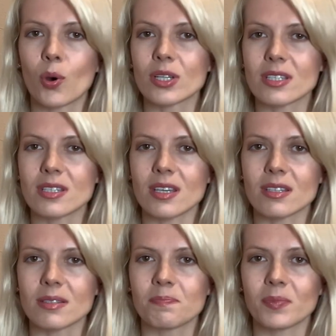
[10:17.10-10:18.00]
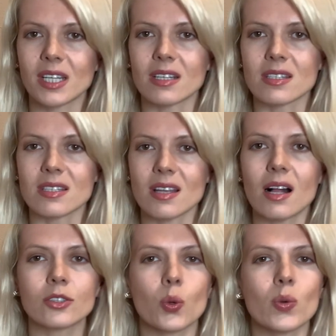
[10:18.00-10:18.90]
Point 6.
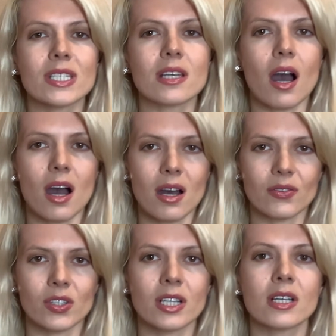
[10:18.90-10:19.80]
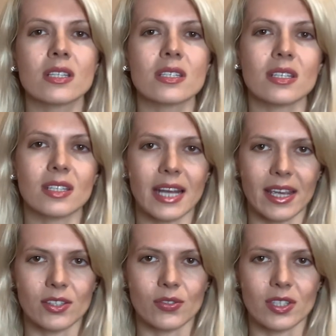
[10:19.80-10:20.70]
Consult with other
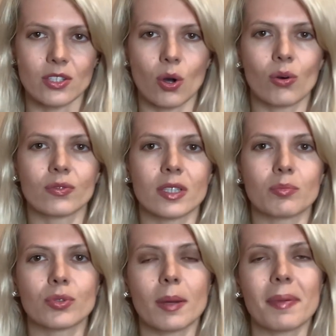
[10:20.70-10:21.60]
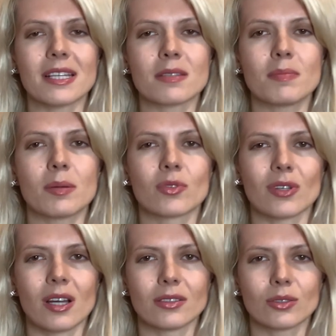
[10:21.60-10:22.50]
signatories of the Budapest
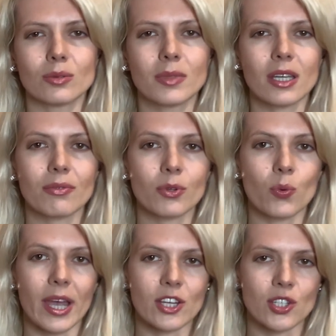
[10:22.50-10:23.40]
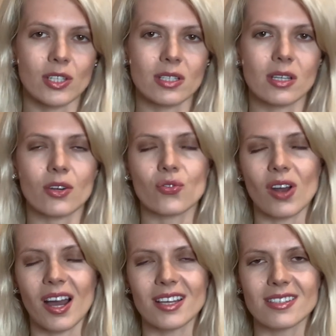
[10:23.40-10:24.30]
Memorandum if questions
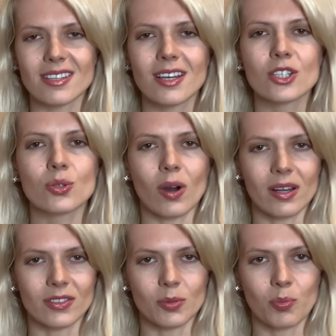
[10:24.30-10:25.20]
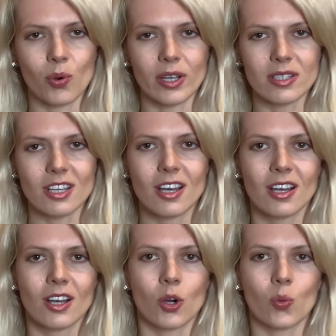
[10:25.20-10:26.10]
arise to other points.
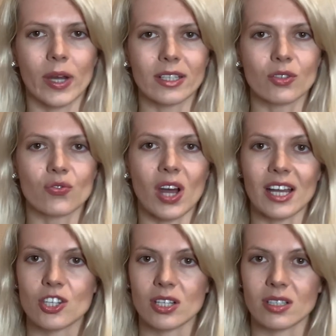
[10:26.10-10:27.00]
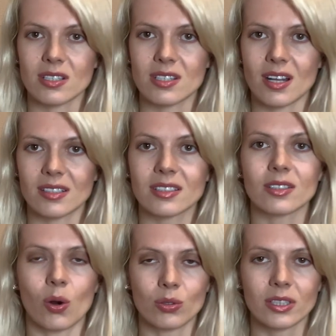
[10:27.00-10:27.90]
Well, Russia
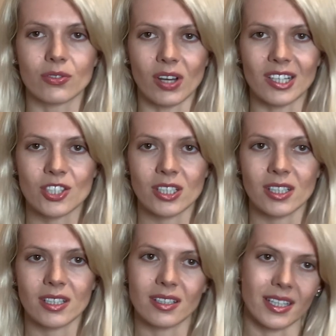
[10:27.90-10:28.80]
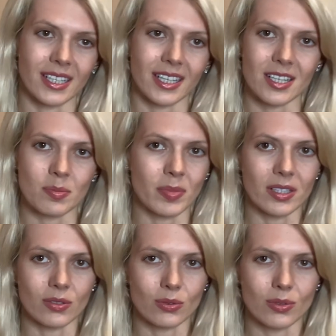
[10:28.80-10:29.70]
consulted only Russia and I guess
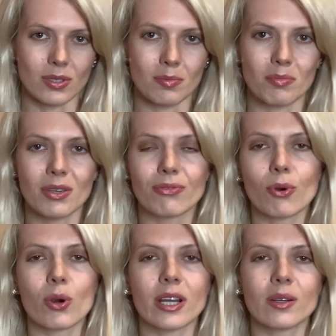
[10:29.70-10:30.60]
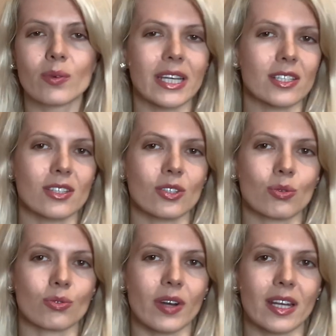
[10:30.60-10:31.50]
Belarus before invading
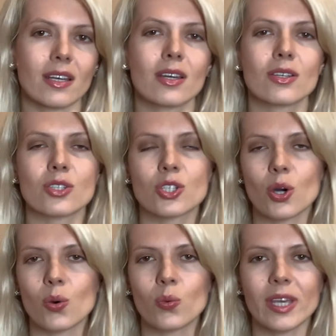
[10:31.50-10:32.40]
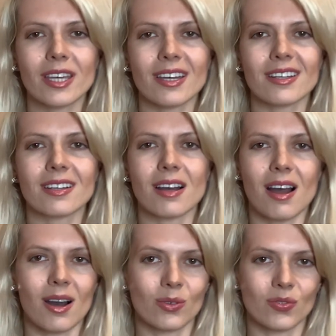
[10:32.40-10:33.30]
Ukraine, so we can
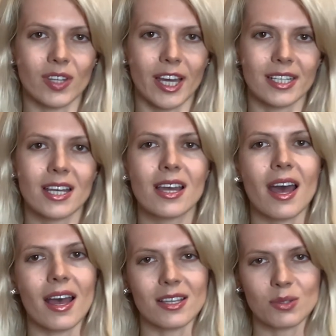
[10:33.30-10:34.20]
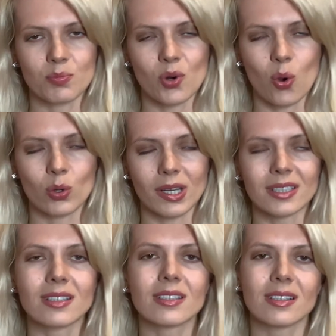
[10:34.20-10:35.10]
count that as
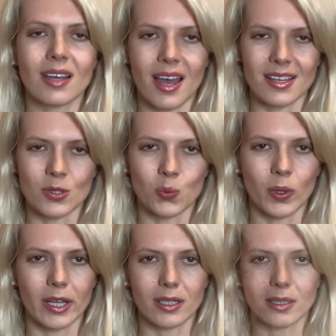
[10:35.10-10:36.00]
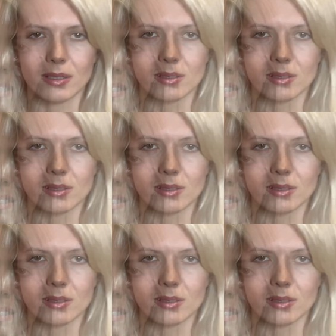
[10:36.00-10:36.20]
broken as well.